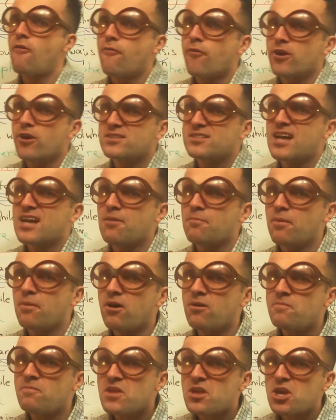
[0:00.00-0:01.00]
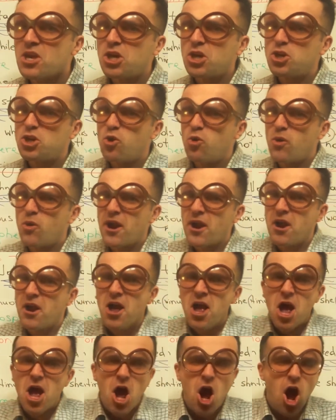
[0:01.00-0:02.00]
for example, you
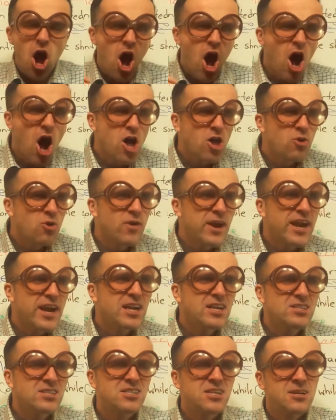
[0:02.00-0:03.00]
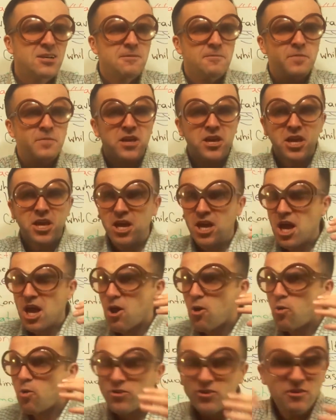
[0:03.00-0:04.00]
were always
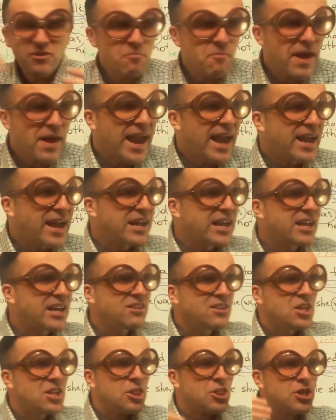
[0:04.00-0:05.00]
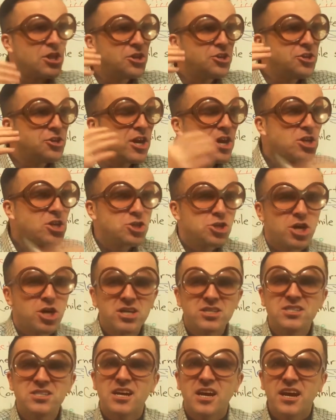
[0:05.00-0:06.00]
remaining the
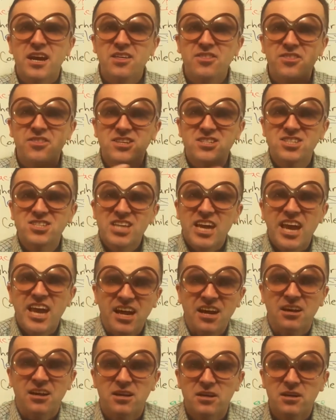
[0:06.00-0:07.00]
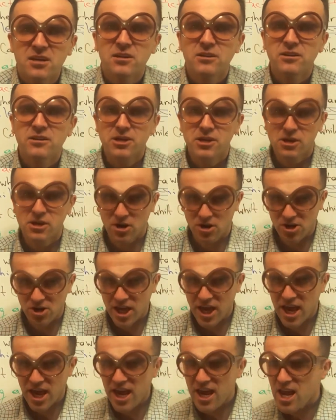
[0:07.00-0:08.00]
dishes in the sink,
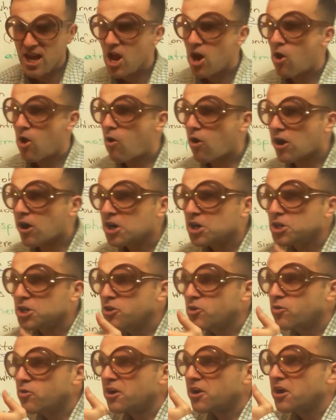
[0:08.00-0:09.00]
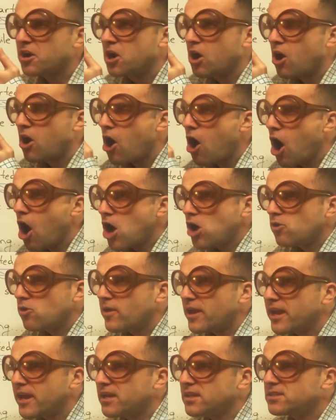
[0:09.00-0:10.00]
okay? Or you were
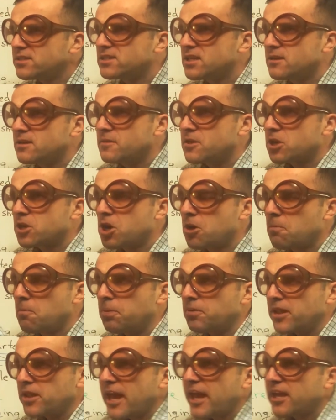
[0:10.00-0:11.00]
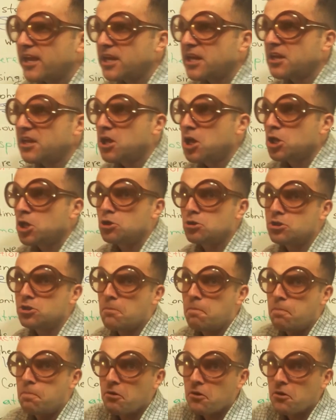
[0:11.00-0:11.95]
always complaining to the